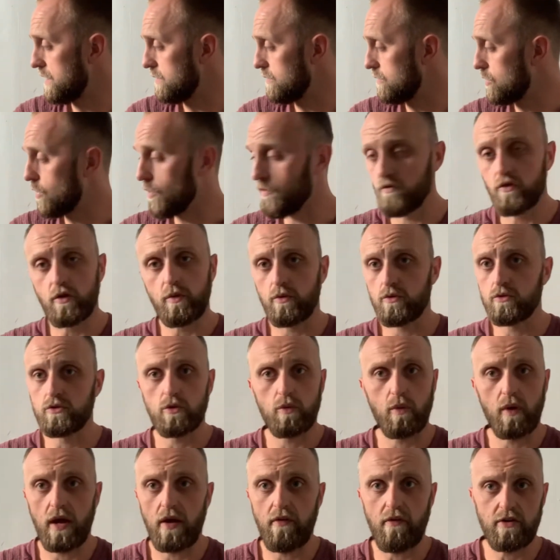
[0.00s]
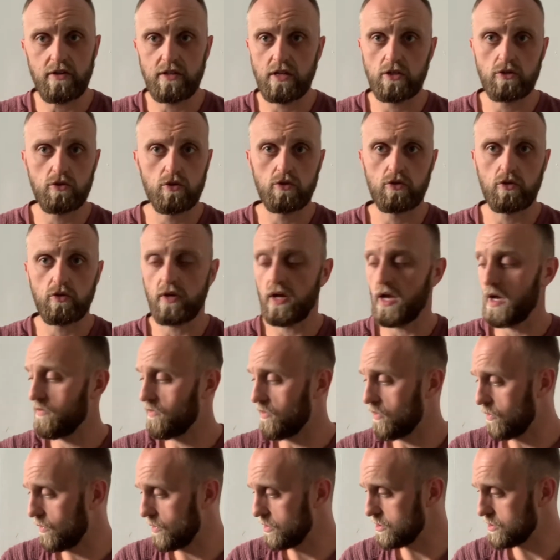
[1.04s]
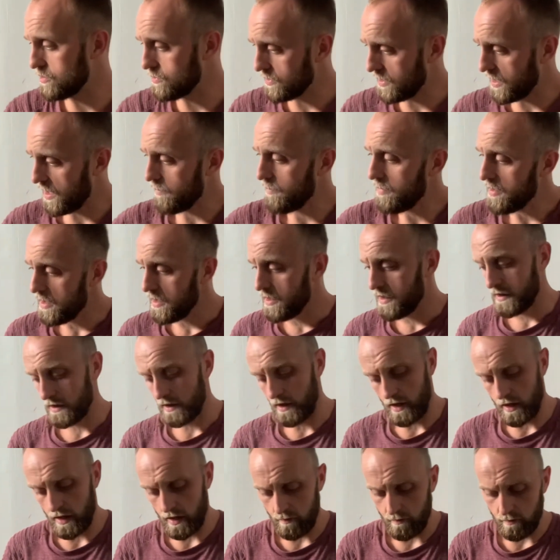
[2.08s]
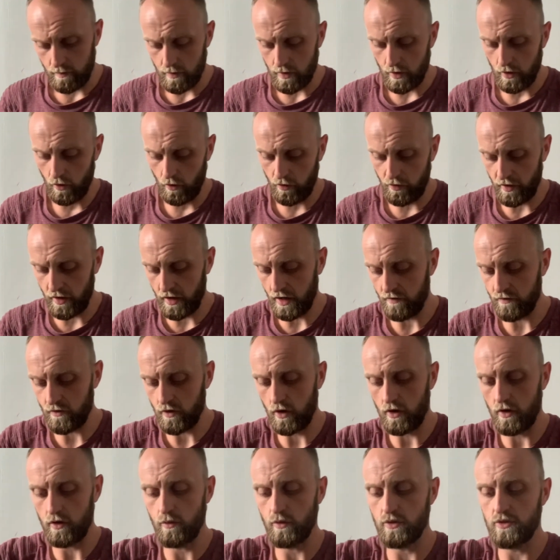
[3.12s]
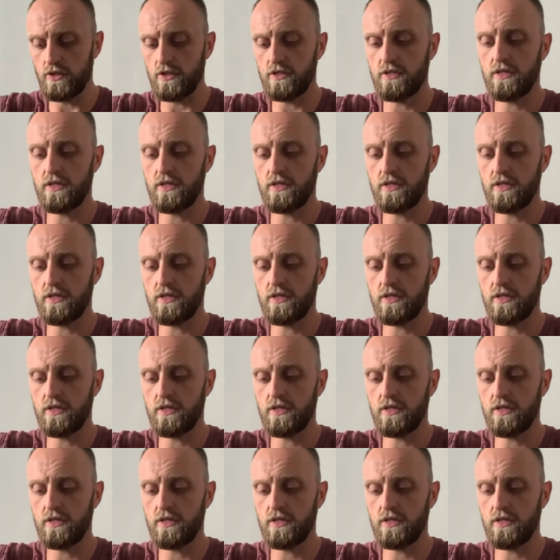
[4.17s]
comfortable to wear, etc. So yeah, I've got no issues with them. Another thing I've got, which is